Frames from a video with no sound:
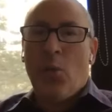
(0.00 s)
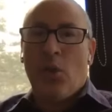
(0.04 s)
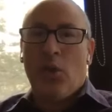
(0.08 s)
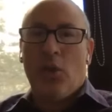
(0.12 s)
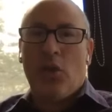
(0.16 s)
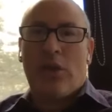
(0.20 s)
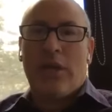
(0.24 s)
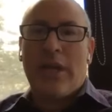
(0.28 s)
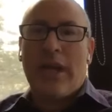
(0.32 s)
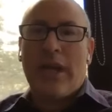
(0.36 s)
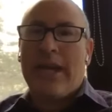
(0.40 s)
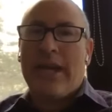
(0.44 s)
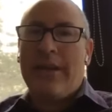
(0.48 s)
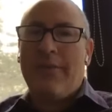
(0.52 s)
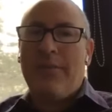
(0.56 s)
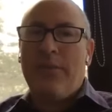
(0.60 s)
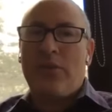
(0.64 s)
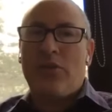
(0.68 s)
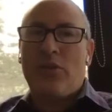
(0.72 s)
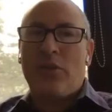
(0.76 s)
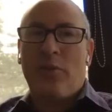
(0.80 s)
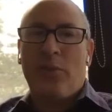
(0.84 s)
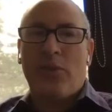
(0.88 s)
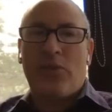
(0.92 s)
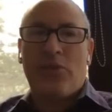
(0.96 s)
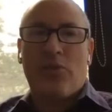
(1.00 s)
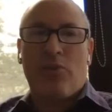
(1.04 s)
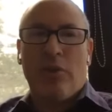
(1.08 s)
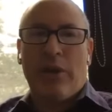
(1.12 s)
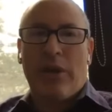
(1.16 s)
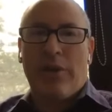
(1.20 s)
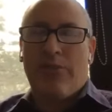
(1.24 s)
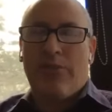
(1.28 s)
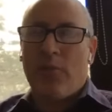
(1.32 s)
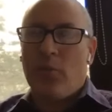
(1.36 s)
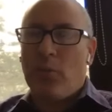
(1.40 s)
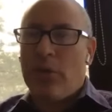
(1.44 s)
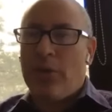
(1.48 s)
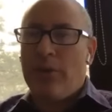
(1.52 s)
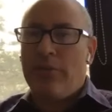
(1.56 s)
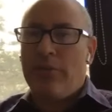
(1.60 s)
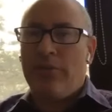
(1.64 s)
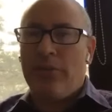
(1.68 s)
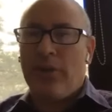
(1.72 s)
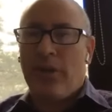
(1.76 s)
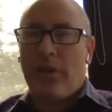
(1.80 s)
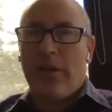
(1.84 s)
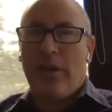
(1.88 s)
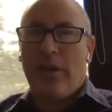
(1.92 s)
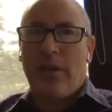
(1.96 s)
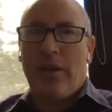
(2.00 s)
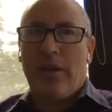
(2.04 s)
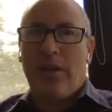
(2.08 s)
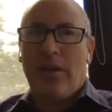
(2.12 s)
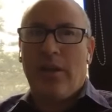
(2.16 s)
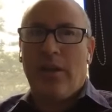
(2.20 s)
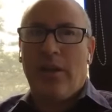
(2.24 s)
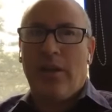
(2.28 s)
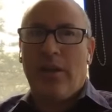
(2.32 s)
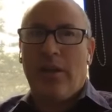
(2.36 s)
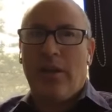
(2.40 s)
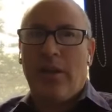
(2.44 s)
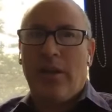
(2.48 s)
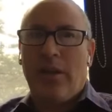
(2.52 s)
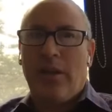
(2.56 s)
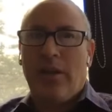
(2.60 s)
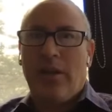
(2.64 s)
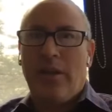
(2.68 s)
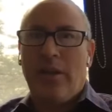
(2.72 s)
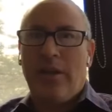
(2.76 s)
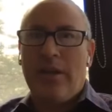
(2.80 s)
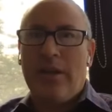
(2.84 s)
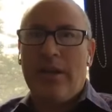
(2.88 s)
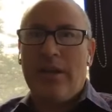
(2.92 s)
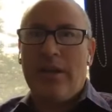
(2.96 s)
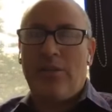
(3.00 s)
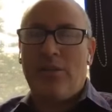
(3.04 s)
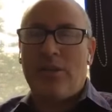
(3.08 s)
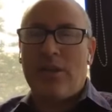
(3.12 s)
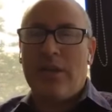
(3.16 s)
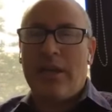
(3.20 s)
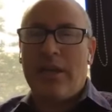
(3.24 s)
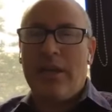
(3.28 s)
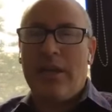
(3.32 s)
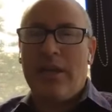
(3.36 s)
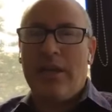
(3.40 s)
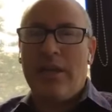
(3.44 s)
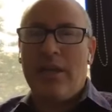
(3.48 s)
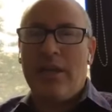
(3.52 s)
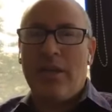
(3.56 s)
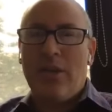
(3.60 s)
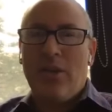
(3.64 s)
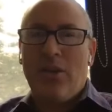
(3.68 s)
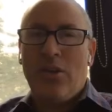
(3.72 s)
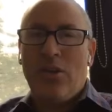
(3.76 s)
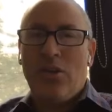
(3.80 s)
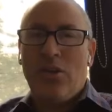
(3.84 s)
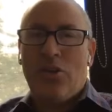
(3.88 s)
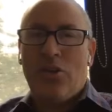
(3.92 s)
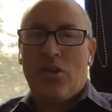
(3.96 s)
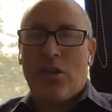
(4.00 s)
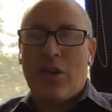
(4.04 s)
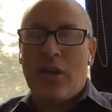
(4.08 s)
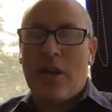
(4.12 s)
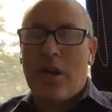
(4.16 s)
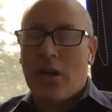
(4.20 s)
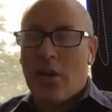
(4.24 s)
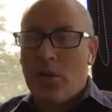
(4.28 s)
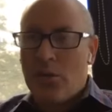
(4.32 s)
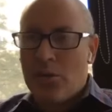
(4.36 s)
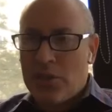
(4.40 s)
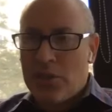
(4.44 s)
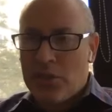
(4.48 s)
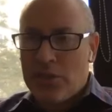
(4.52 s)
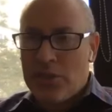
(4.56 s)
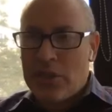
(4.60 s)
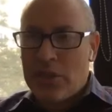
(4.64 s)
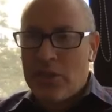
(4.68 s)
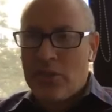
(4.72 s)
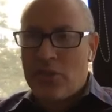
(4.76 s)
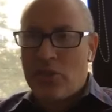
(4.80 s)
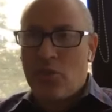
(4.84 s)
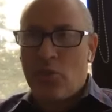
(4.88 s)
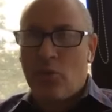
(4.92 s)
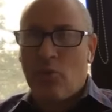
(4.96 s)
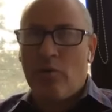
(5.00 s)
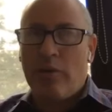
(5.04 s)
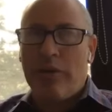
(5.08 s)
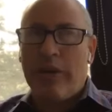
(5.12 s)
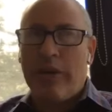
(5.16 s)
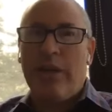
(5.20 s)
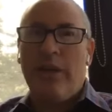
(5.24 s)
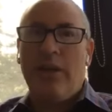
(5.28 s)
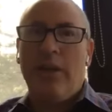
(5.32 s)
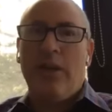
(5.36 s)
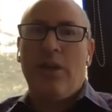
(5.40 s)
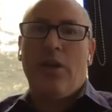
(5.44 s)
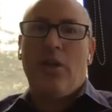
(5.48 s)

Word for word: Well, look, I give you so much credit for what you've done. Uh, it's a Chicago success story.